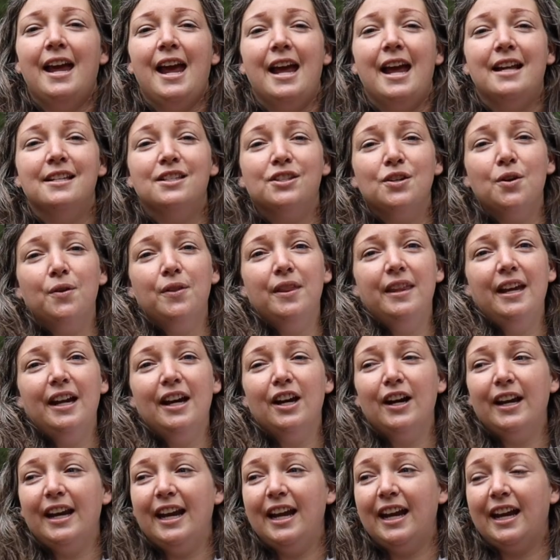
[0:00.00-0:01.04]
And so
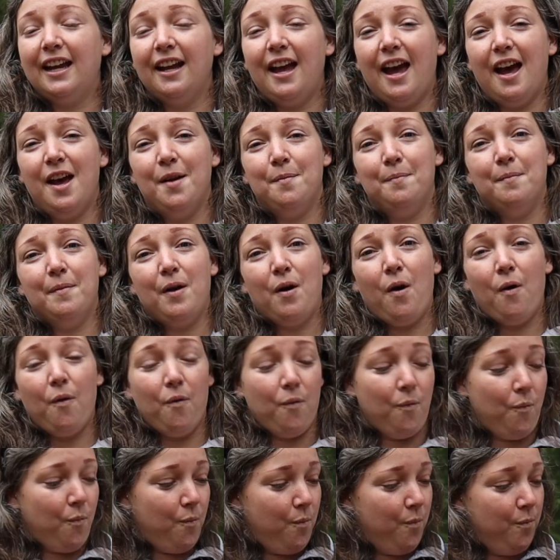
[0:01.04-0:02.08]
they're going to,
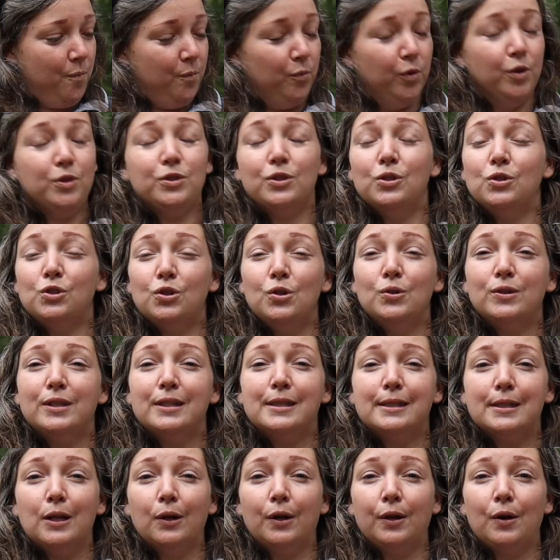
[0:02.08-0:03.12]
roots and shoots is
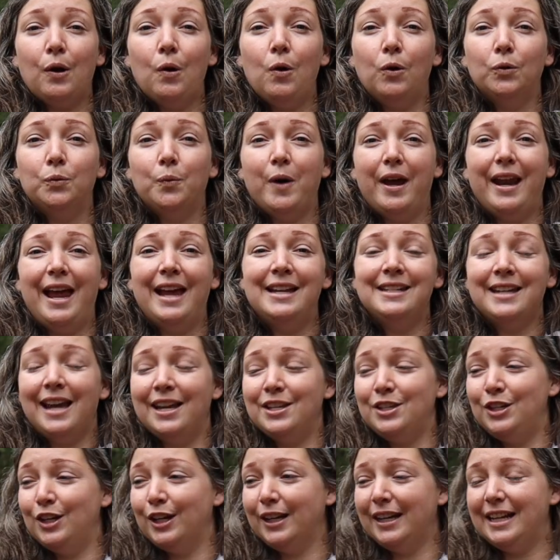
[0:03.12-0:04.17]
still going to hold one end,
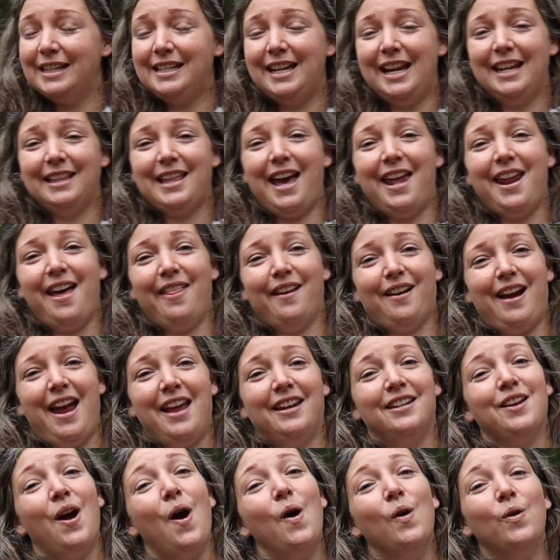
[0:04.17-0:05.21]
and you're going to take that other
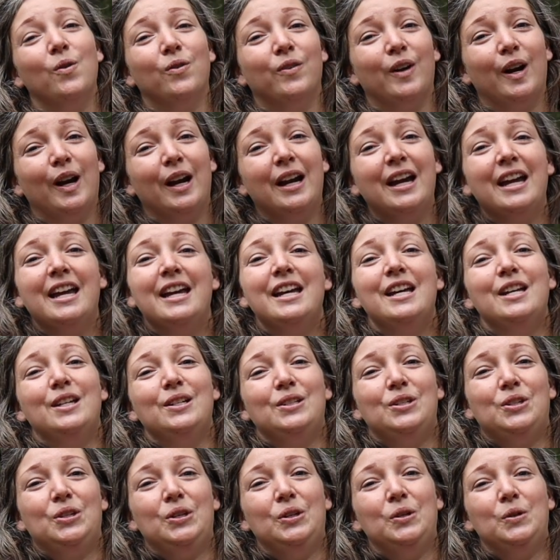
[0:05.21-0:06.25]
end over
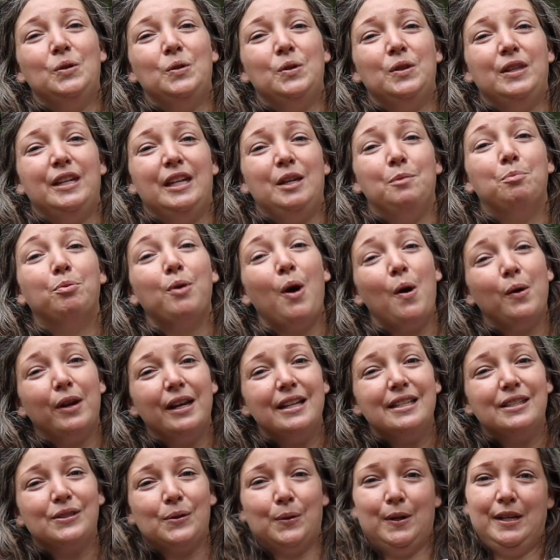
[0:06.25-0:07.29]
to the
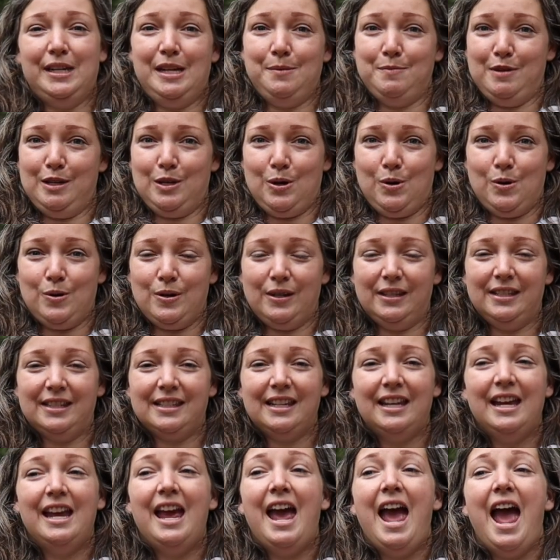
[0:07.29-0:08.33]
protists or nematodes.
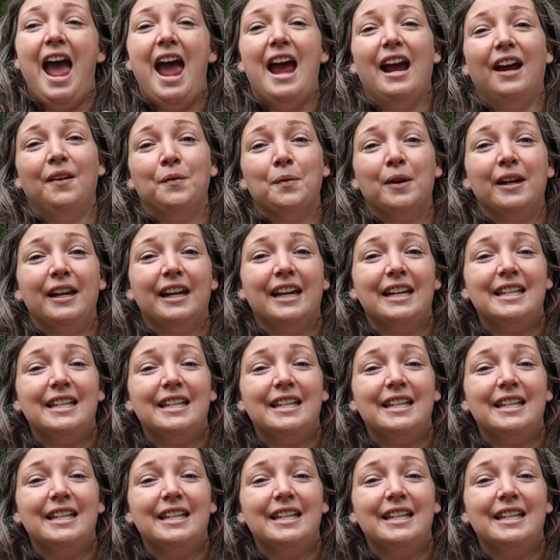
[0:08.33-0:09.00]
And we're going to